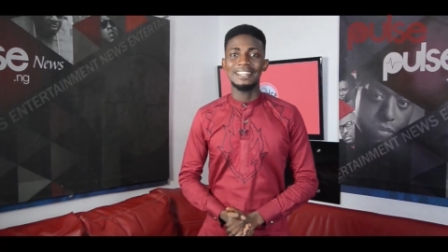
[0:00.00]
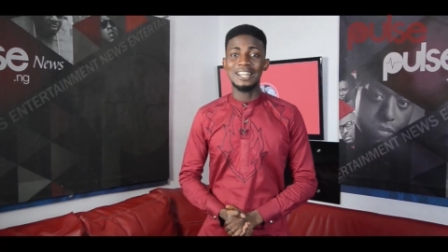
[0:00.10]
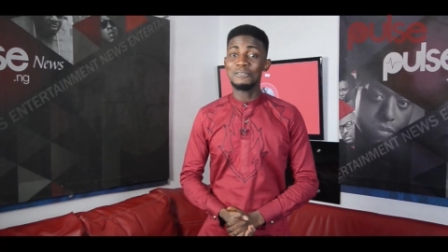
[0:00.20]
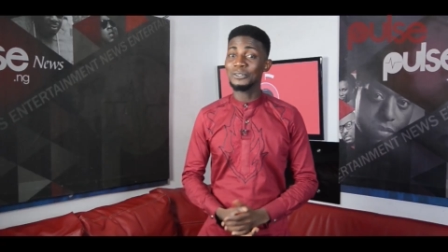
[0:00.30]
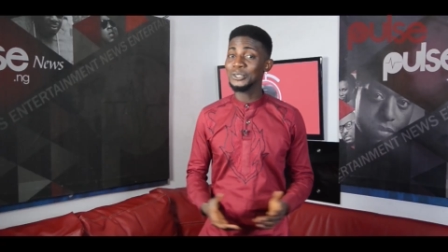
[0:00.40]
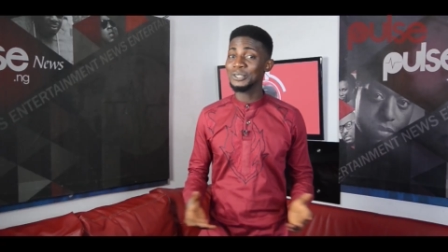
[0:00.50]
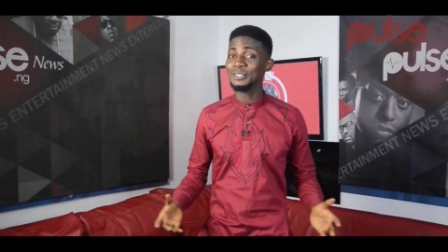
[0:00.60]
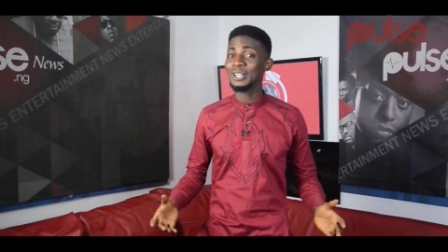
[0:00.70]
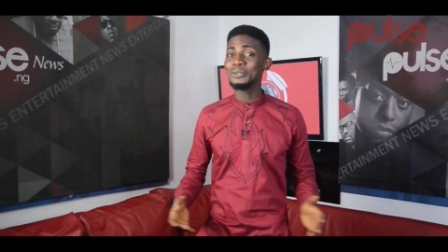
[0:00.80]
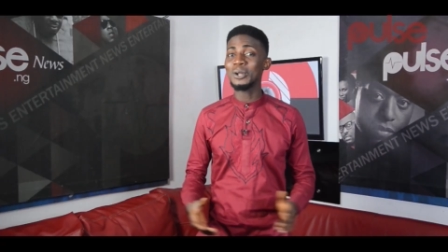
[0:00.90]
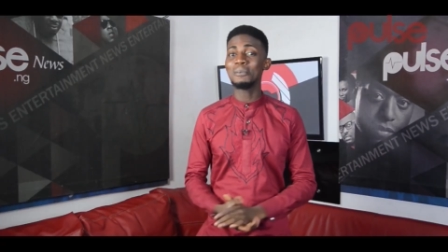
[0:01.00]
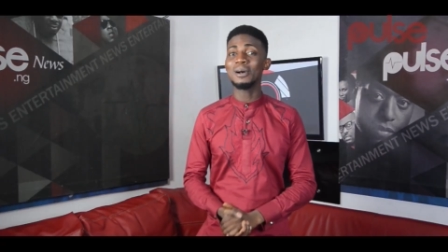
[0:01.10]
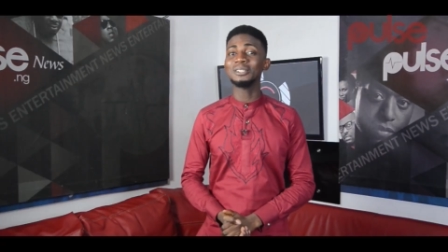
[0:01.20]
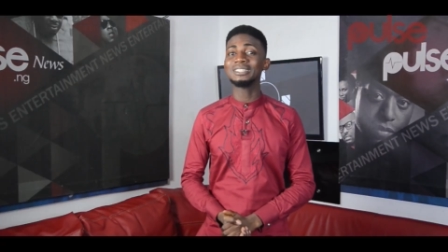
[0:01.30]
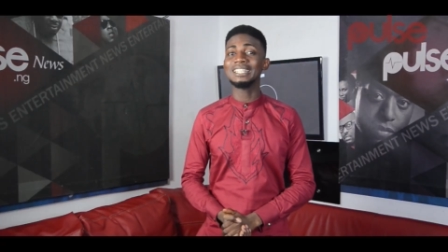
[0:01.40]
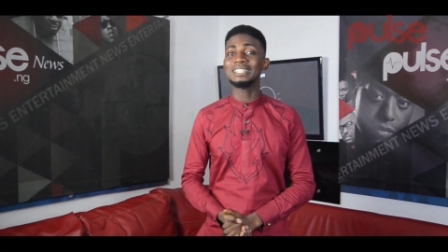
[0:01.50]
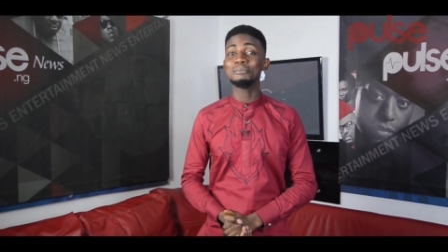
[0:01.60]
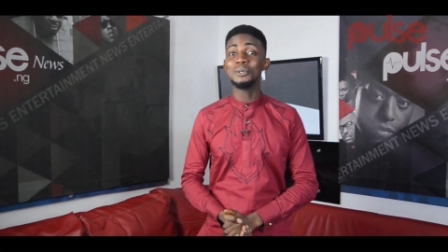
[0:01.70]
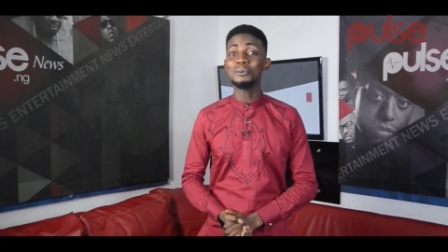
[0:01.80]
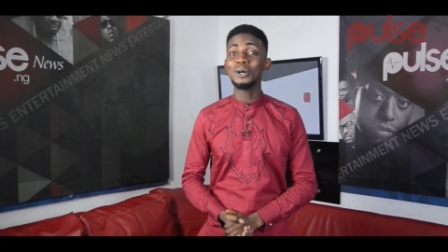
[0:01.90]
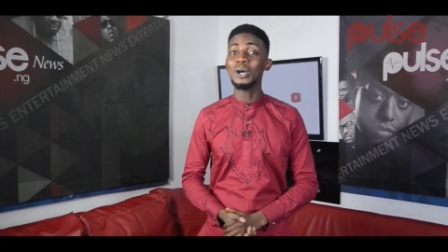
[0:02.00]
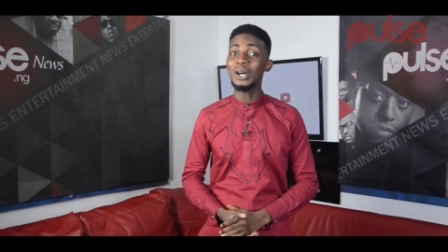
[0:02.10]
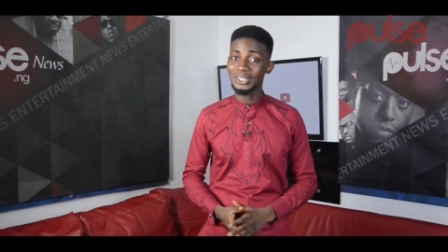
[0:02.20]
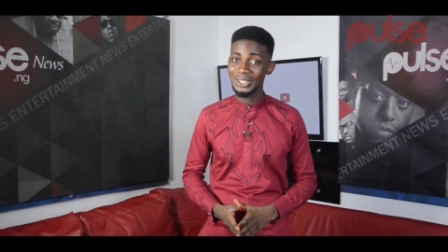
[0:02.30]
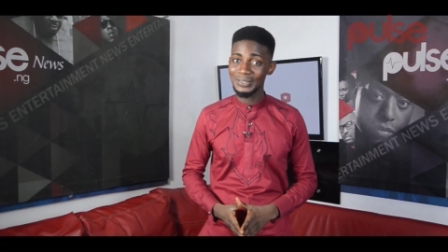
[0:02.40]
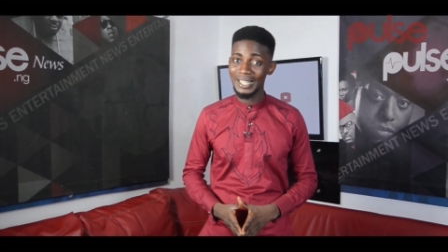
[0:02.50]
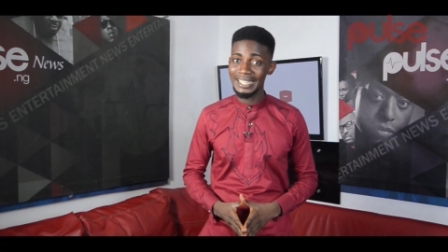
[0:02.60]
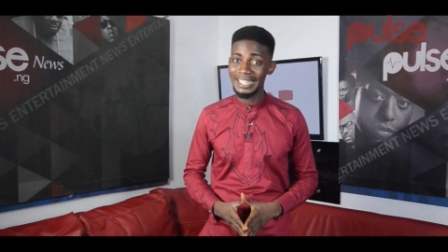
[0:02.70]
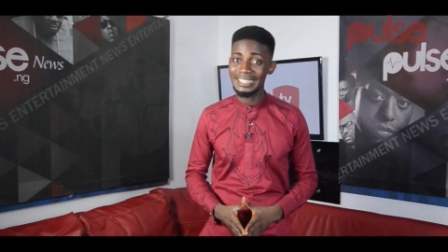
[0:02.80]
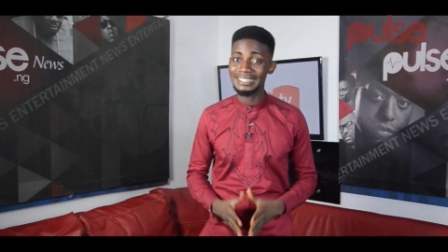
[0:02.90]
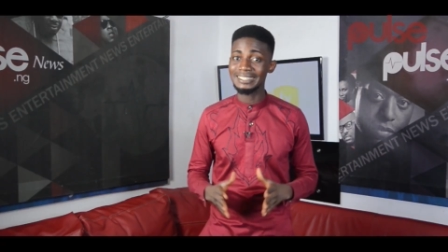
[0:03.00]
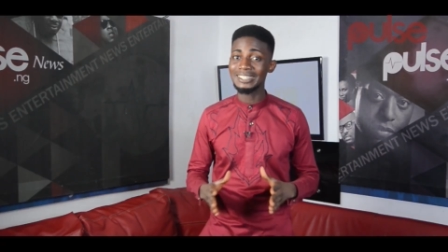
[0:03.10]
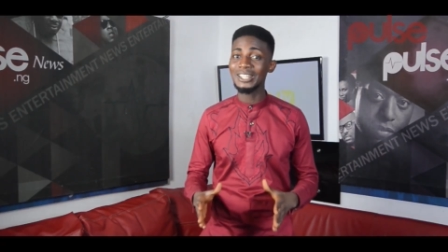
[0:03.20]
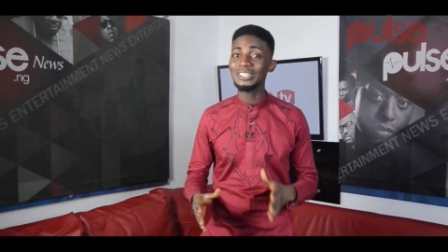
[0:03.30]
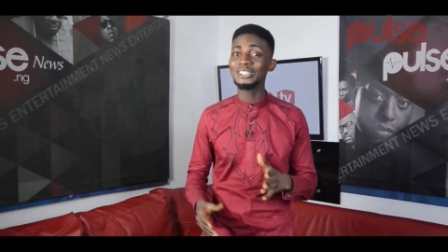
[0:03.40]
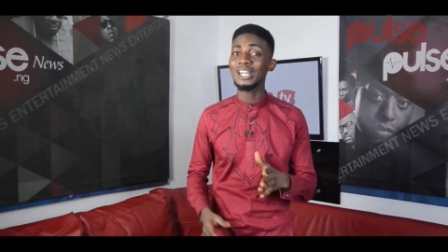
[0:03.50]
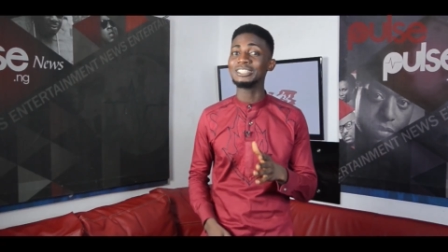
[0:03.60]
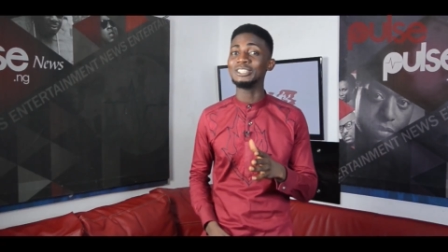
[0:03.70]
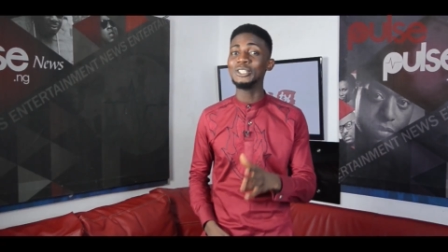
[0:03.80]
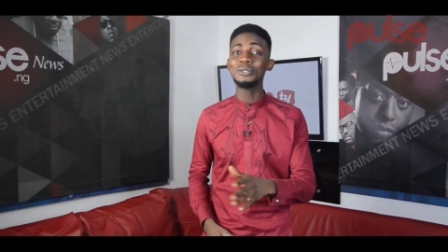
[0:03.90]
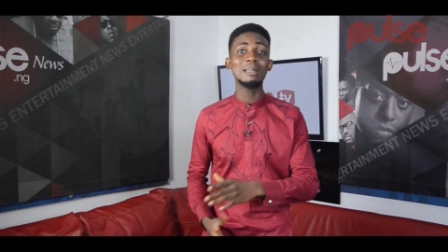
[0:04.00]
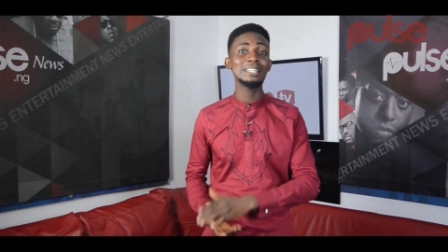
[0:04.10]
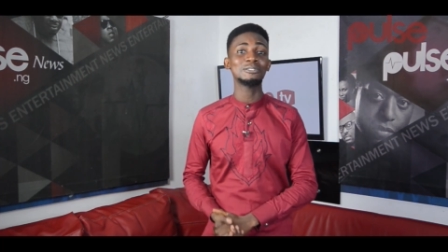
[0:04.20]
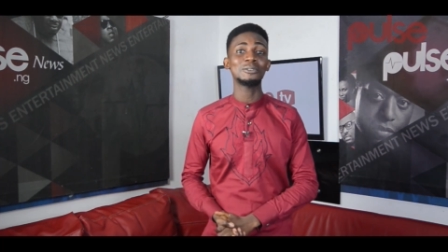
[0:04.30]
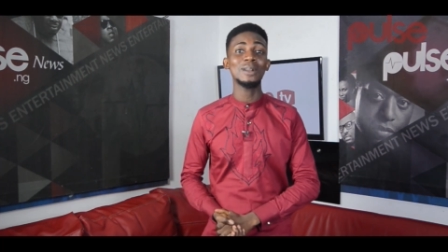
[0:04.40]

Now for those of you that don't know about it, the Billboard Hot 100 is the standard chart in the US for